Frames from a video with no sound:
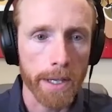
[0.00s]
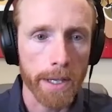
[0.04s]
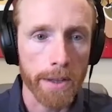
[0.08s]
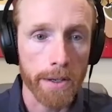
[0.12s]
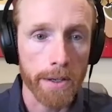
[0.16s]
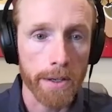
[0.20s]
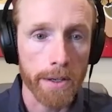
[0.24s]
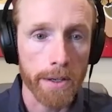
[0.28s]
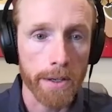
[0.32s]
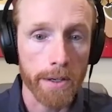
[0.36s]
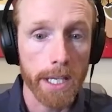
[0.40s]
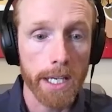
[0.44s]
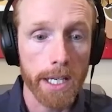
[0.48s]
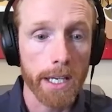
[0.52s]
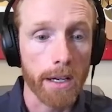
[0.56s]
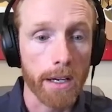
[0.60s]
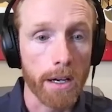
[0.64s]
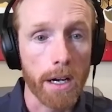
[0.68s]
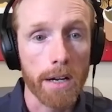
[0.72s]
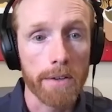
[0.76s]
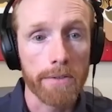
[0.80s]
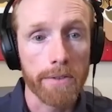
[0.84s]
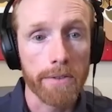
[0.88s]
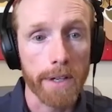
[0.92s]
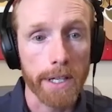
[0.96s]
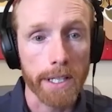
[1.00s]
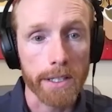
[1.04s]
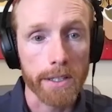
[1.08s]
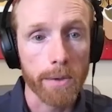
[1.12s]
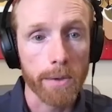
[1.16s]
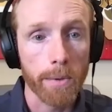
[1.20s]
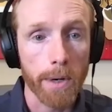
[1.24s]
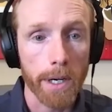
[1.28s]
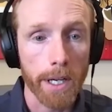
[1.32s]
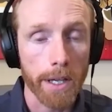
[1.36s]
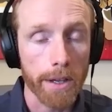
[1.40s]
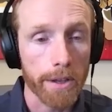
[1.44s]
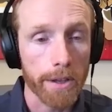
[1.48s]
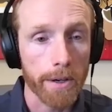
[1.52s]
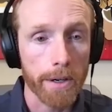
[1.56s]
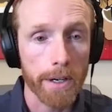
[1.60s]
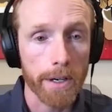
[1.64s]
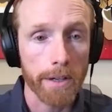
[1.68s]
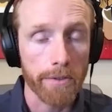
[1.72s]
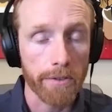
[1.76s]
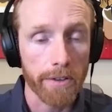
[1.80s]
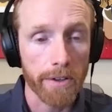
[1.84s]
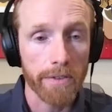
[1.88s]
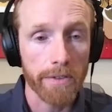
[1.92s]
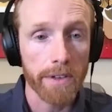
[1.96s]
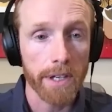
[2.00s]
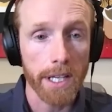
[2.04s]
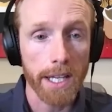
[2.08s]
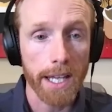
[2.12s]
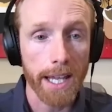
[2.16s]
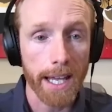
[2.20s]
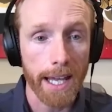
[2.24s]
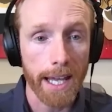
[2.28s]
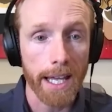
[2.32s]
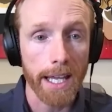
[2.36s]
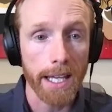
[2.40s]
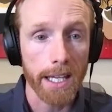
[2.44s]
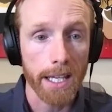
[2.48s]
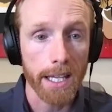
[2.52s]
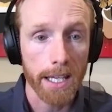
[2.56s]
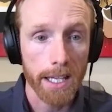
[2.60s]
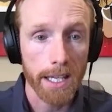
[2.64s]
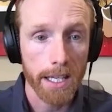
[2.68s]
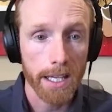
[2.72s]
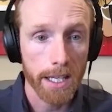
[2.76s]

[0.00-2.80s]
and they're getting off like 20, 30, 50K.